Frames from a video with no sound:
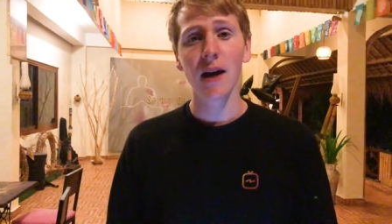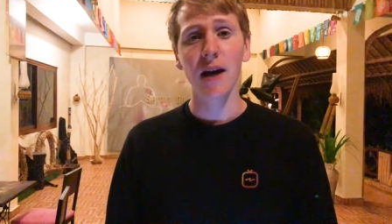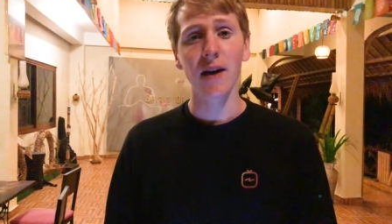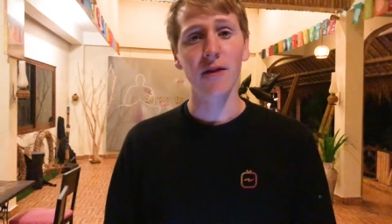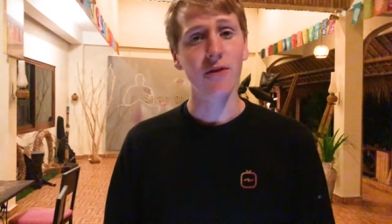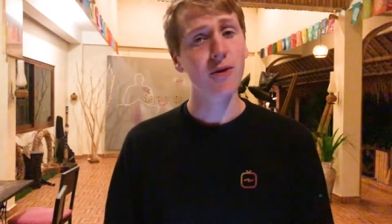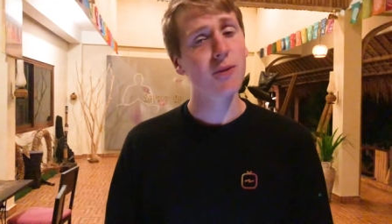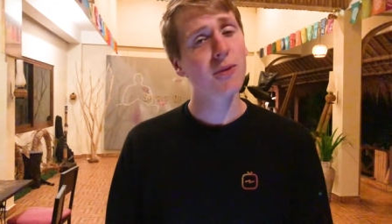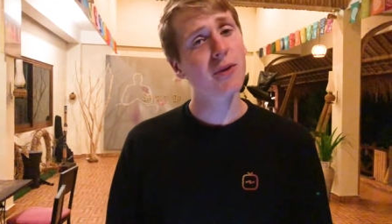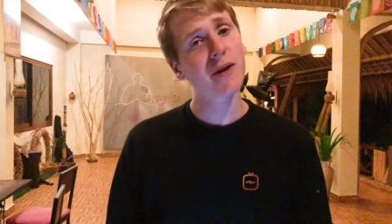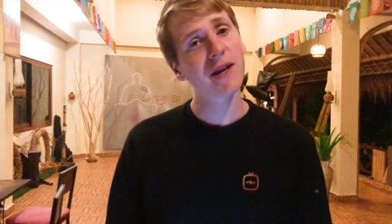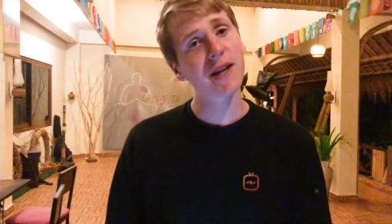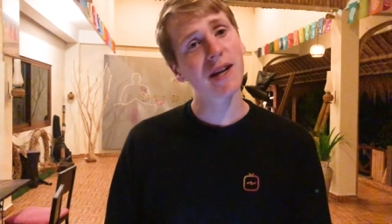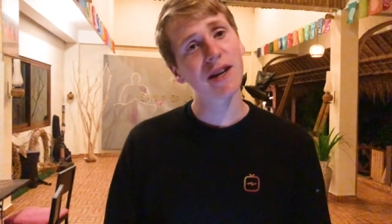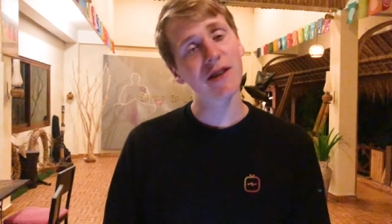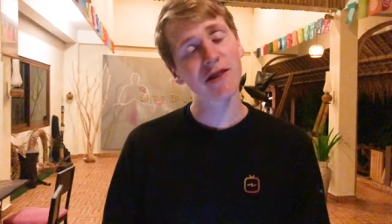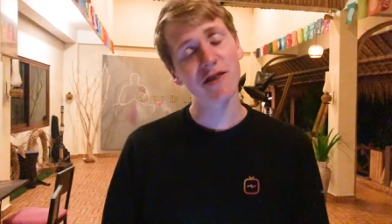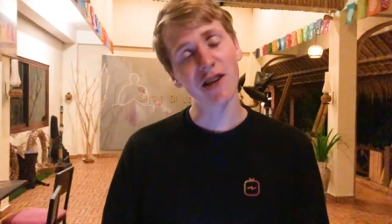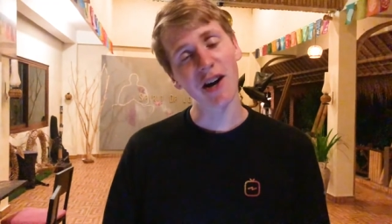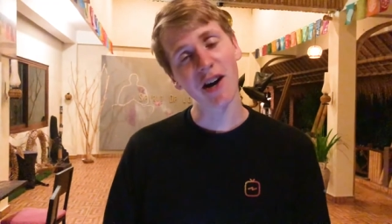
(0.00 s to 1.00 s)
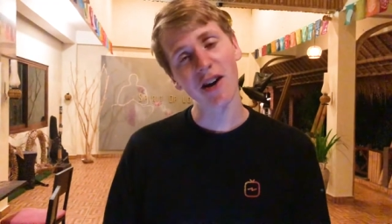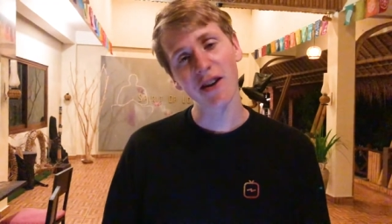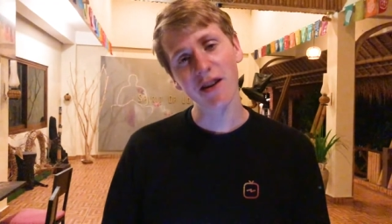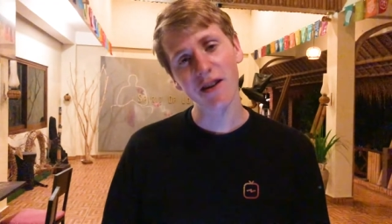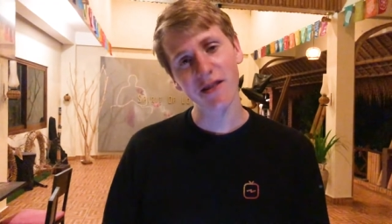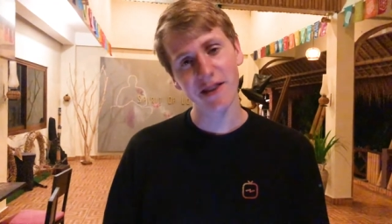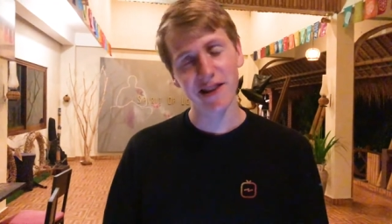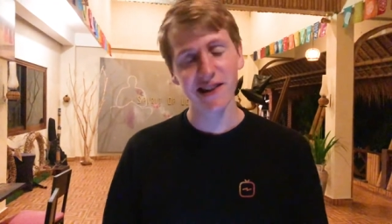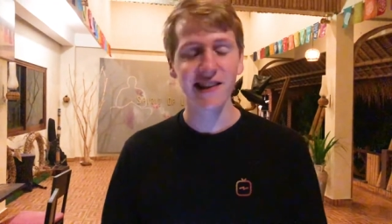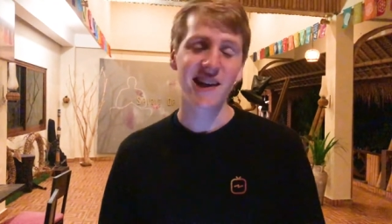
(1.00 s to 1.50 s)
If you want to get a shout
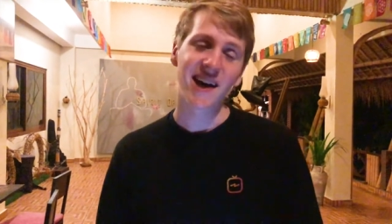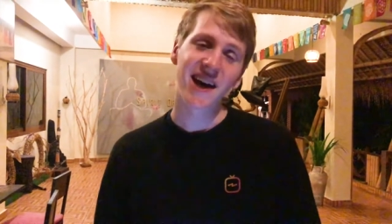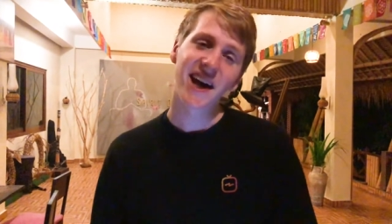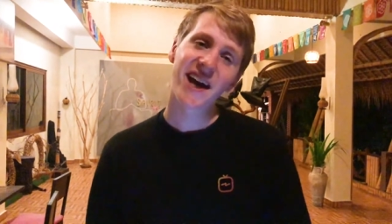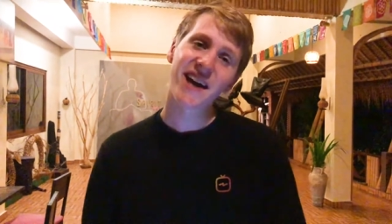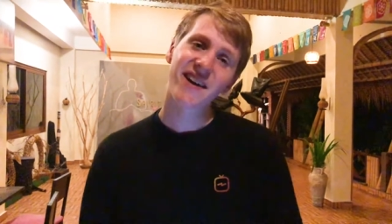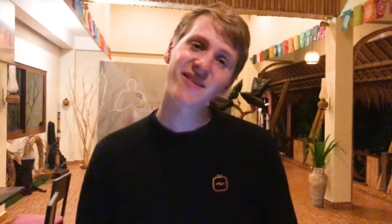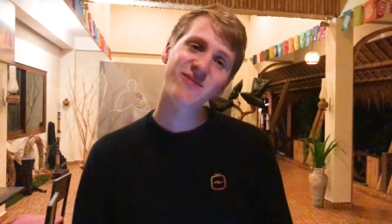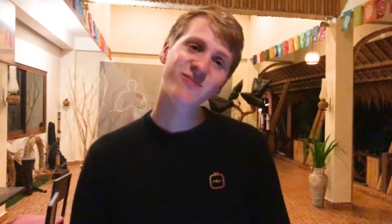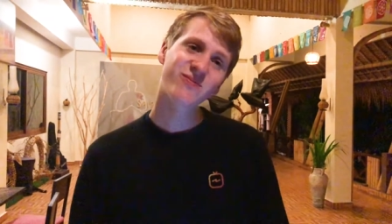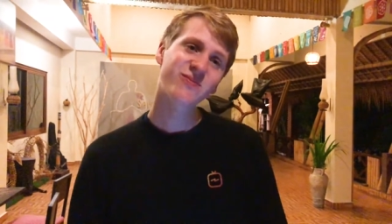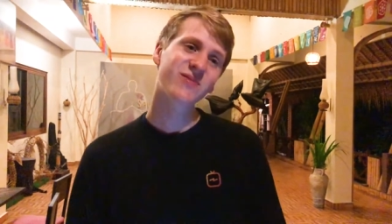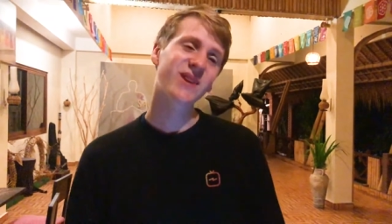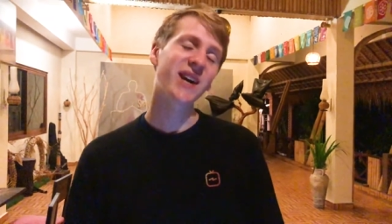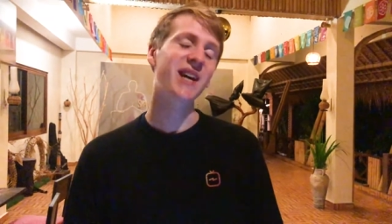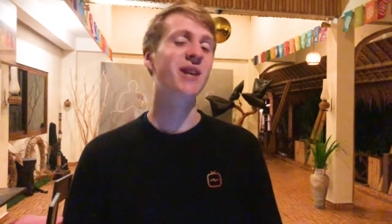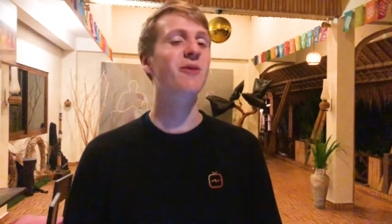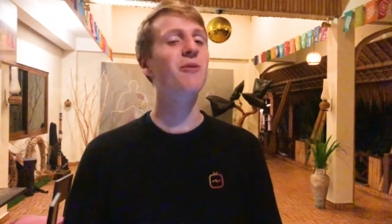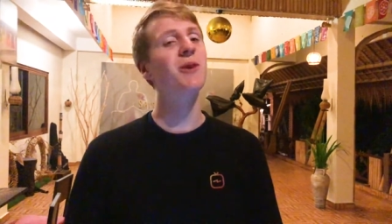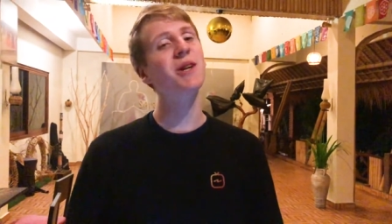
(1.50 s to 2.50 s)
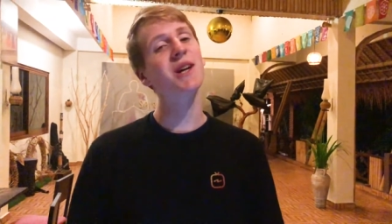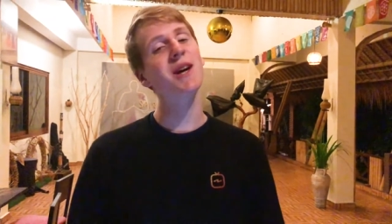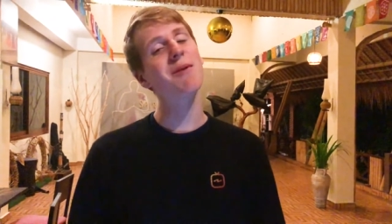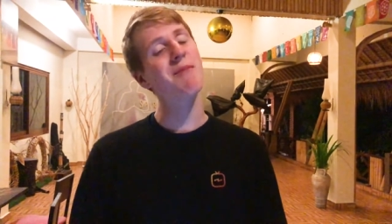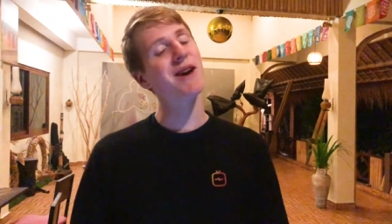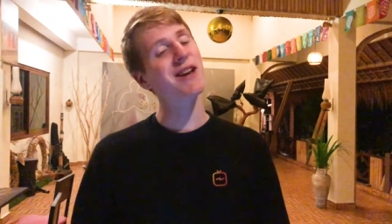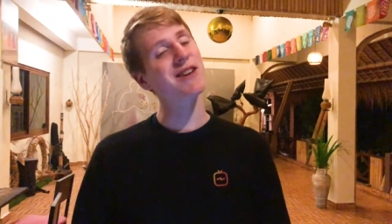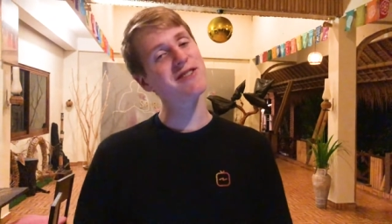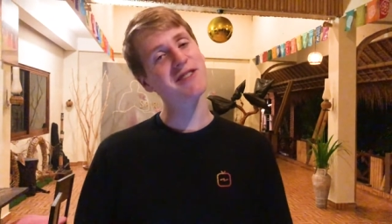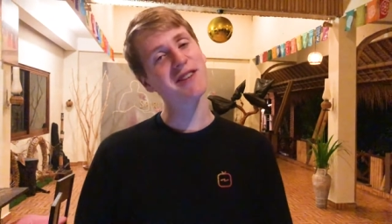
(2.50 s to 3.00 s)
out of the day and you want to get
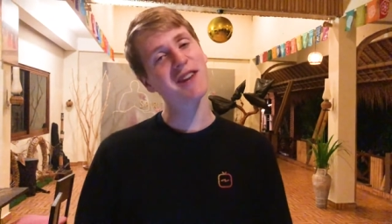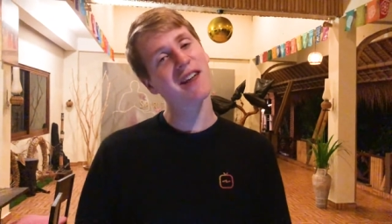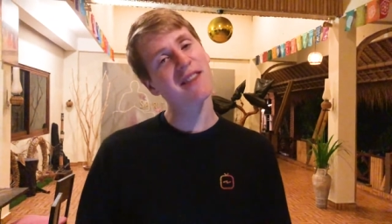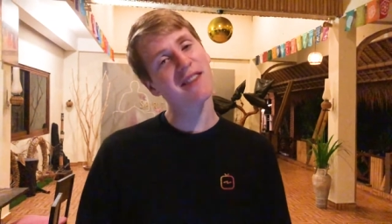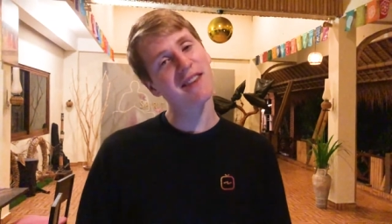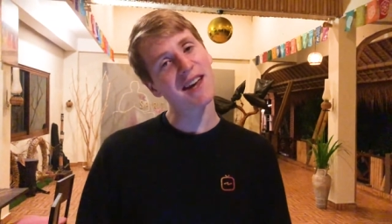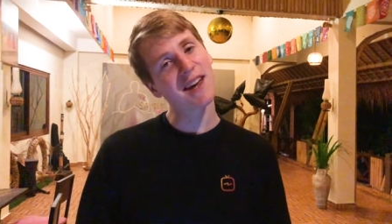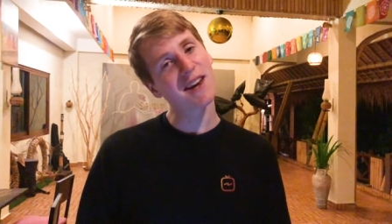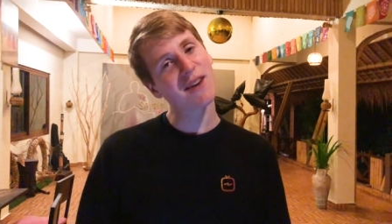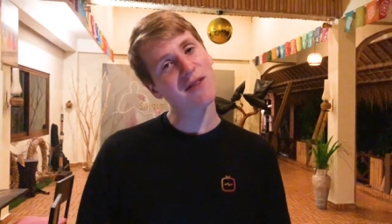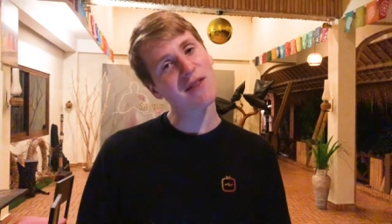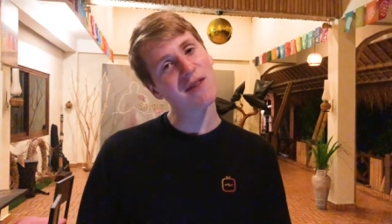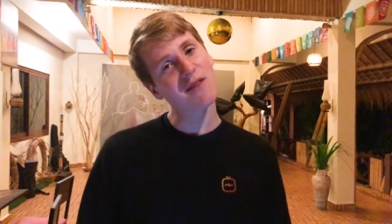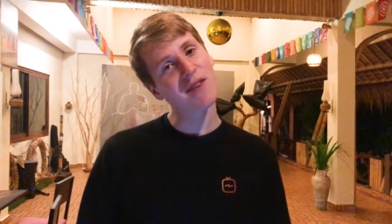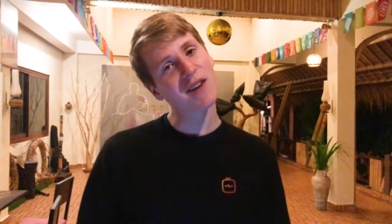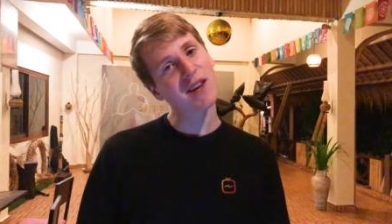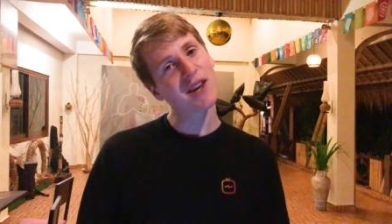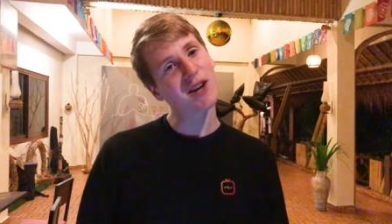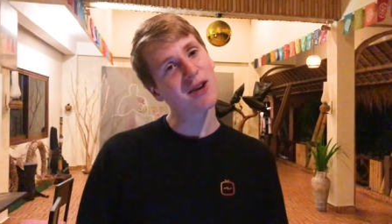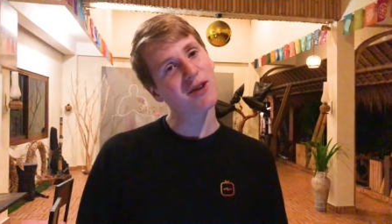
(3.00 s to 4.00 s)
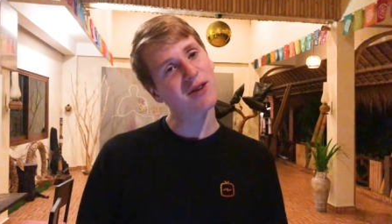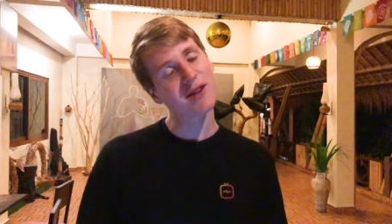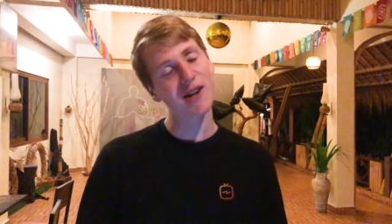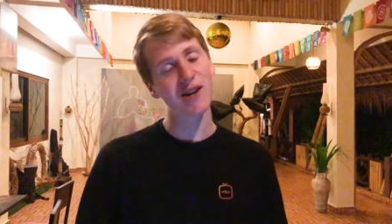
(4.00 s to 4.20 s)
mentioned at the end of the video, you